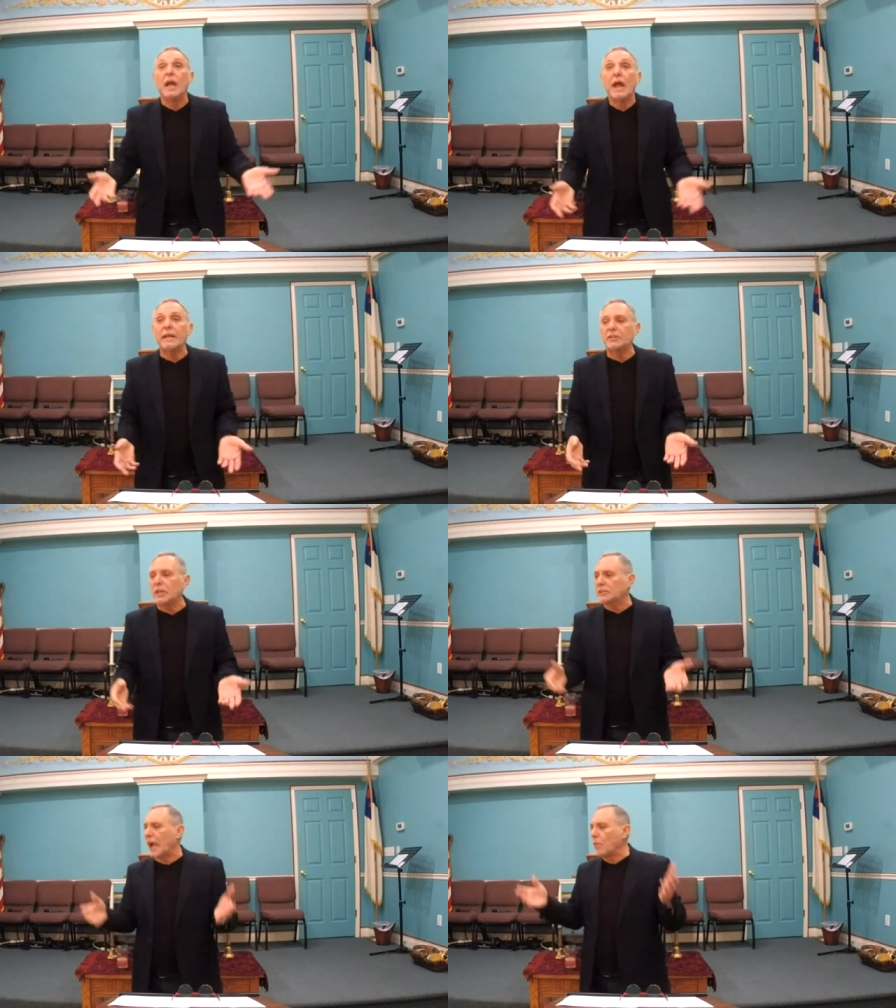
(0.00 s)
And he
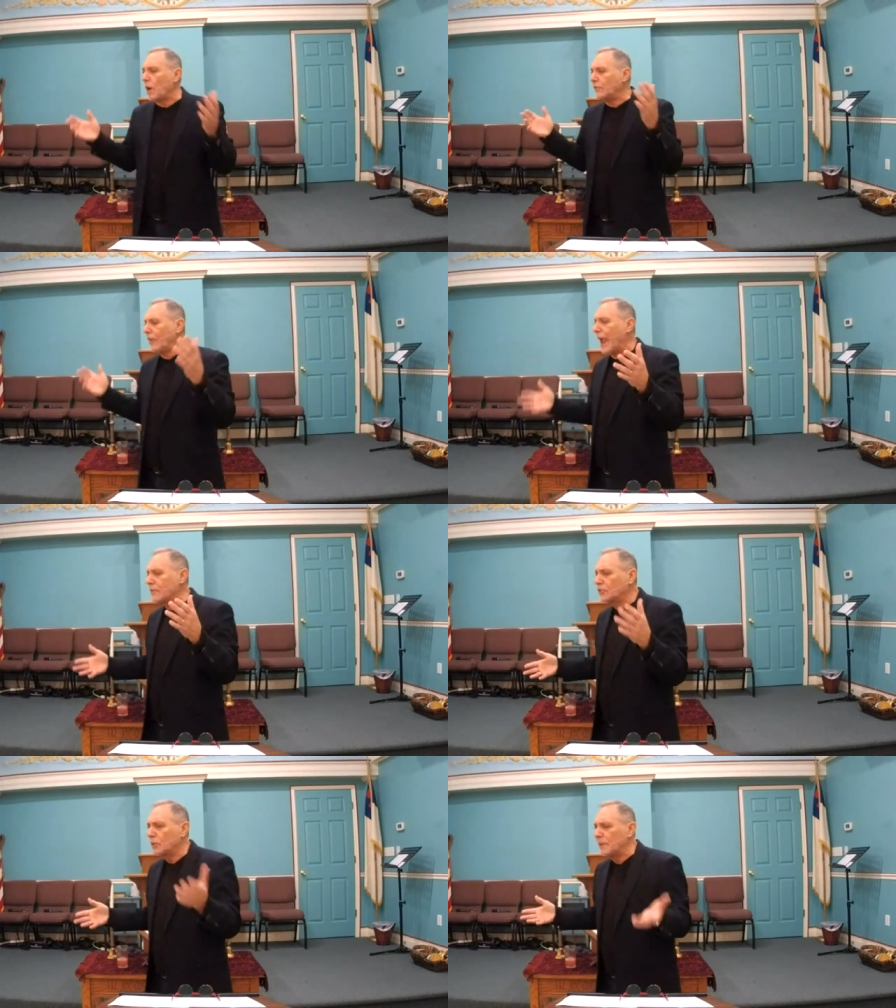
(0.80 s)
says, I want
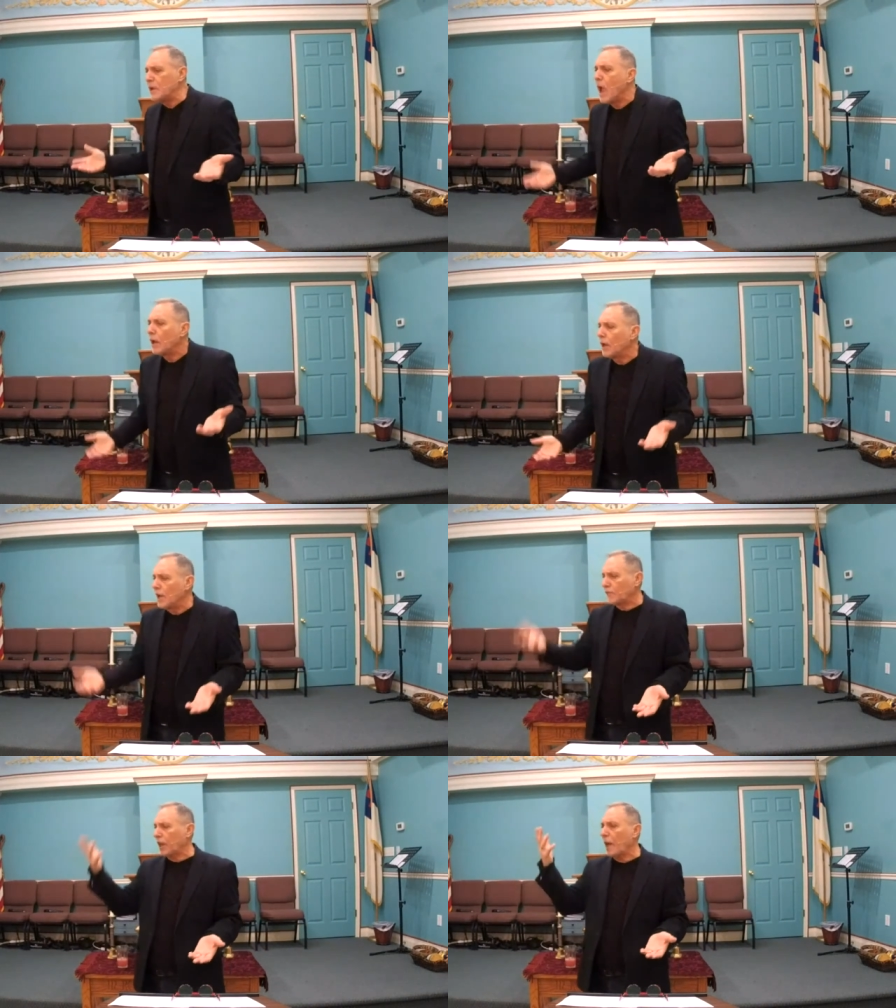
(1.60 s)
Daniel to be
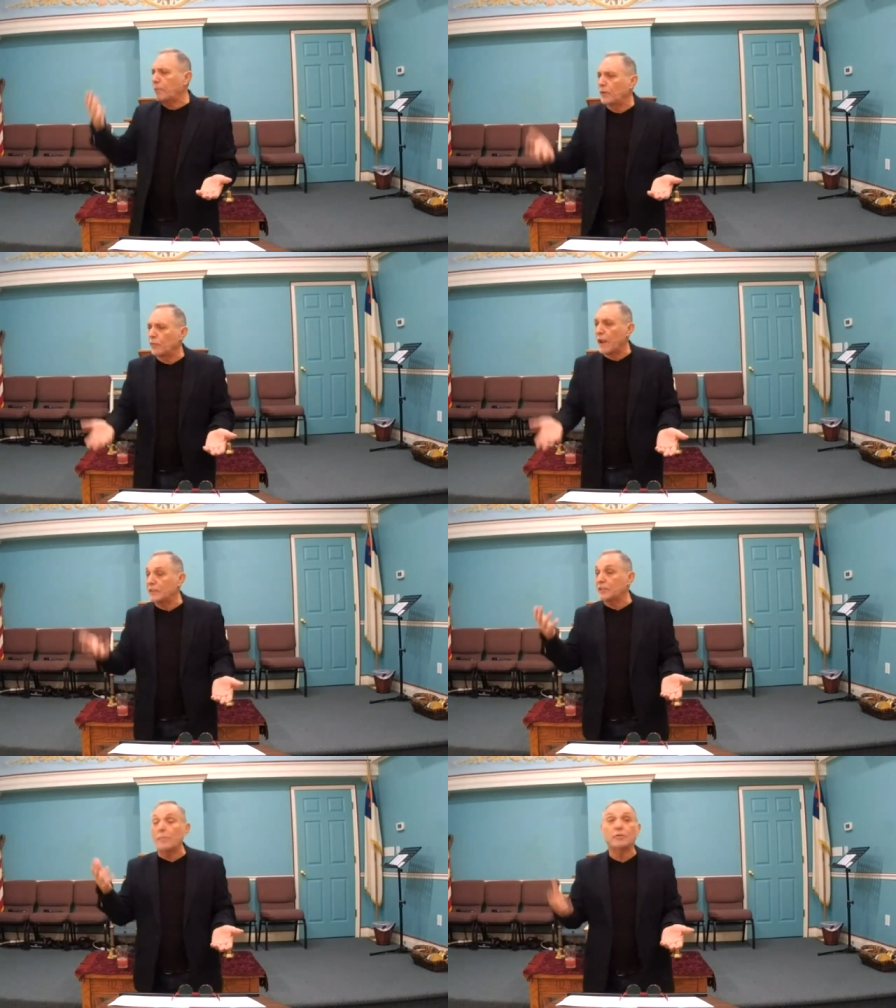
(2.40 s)
lifted up and
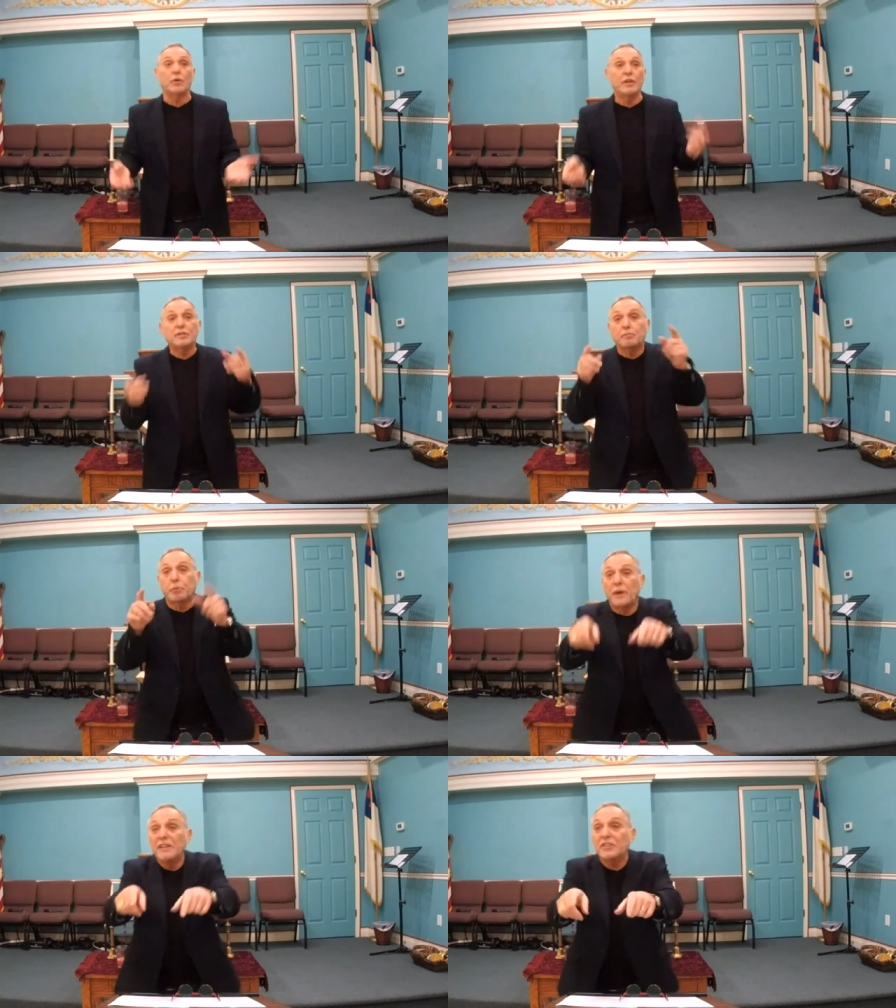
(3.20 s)
raised up. So this
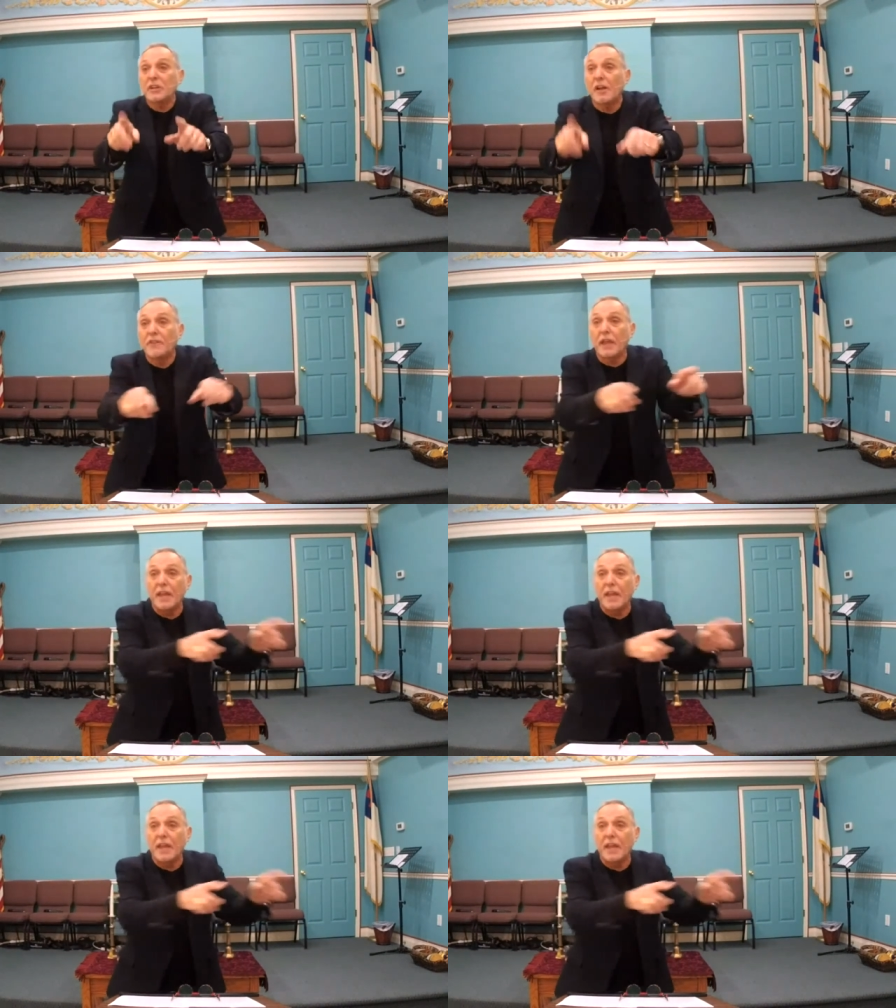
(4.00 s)
prince of the